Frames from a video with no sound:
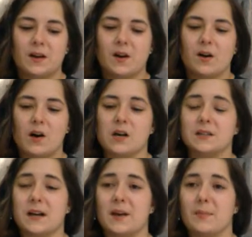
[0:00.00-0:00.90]
a hard
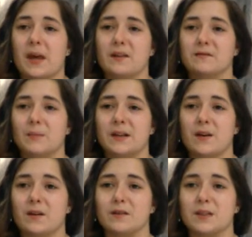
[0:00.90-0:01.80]
time paying for my
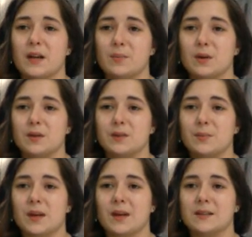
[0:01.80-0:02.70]
daughter's diapers
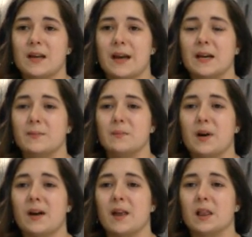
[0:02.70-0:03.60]
because I had been
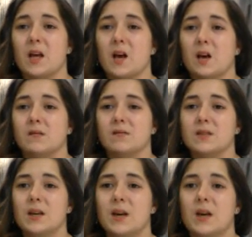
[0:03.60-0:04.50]
buying
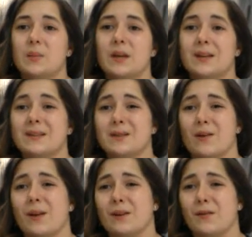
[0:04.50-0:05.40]
Loves because that's
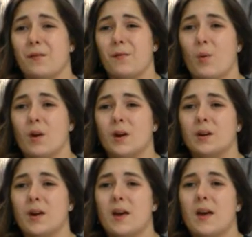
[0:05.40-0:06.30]
all I could afford,
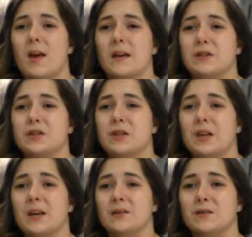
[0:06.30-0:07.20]
and she
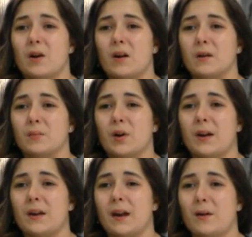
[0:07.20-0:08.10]
had started
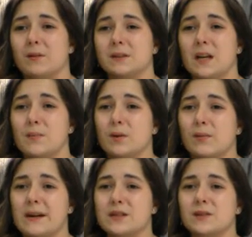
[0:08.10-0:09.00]
breaking out in diaper
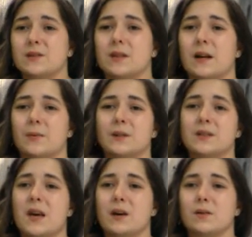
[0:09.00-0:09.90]
rashes, and I would
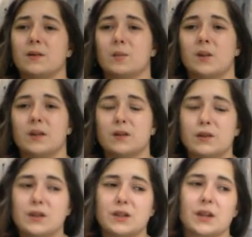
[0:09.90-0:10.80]
take her to the
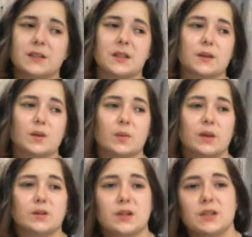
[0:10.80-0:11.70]

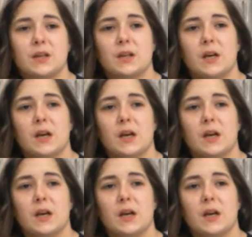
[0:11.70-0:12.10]
pediatrician.